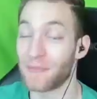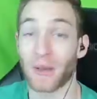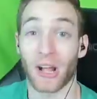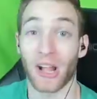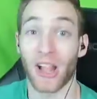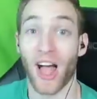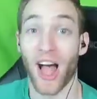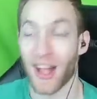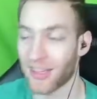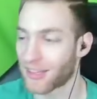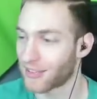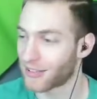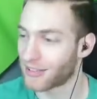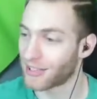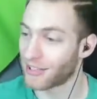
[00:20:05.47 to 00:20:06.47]
Give him a Glock.
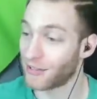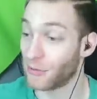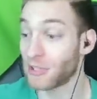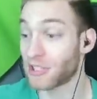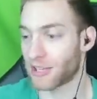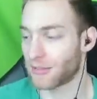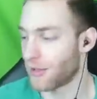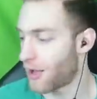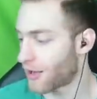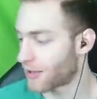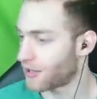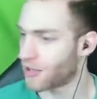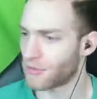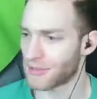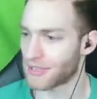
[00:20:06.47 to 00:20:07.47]
One's a Glock,
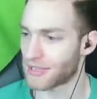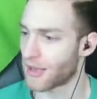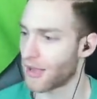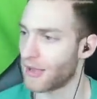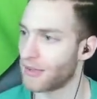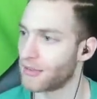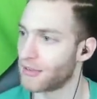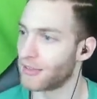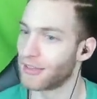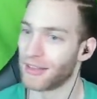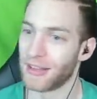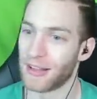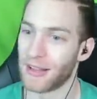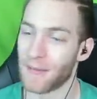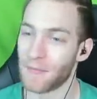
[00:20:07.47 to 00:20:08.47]
the other one's
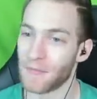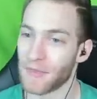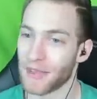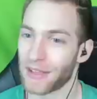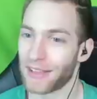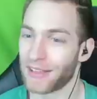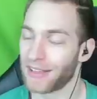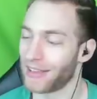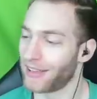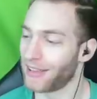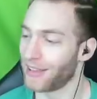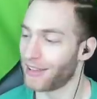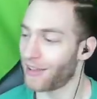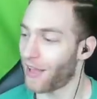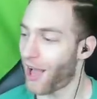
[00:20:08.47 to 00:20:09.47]

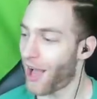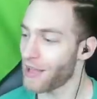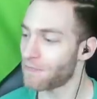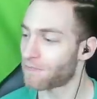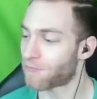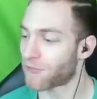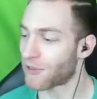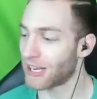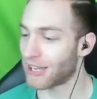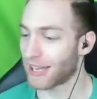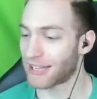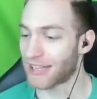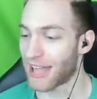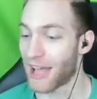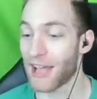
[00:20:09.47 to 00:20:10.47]
fine. I really
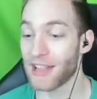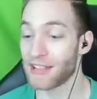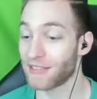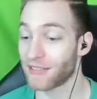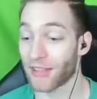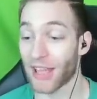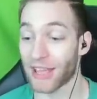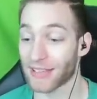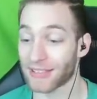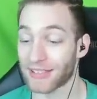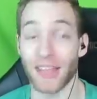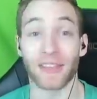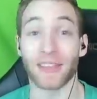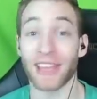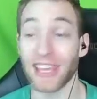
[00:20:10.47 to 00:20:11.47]
like that. And like I
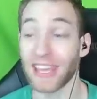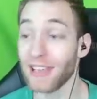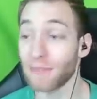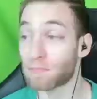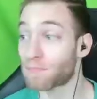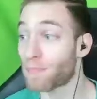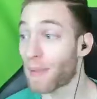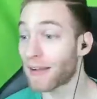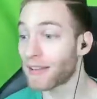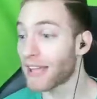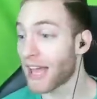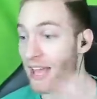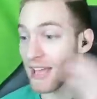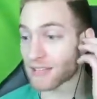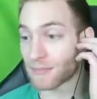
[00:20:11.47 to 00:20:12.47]
said, he
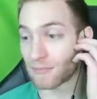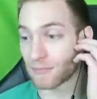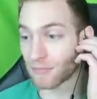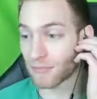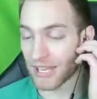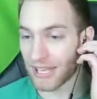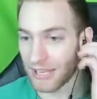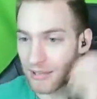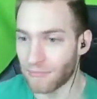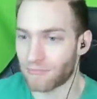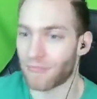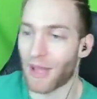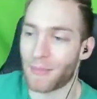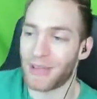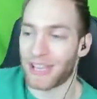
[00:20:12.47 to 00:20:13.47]
barely has, like, he,
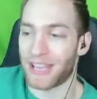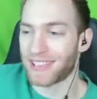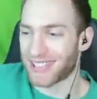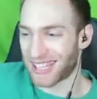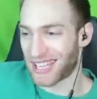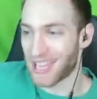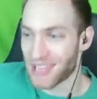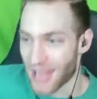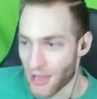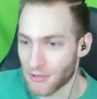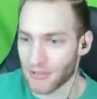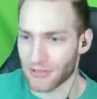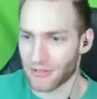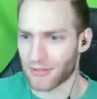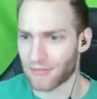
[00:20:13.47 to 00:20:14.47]
I mean, he has like
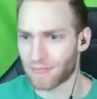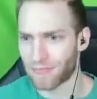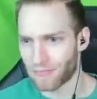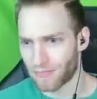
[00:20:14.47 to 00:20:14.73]
10,000 or.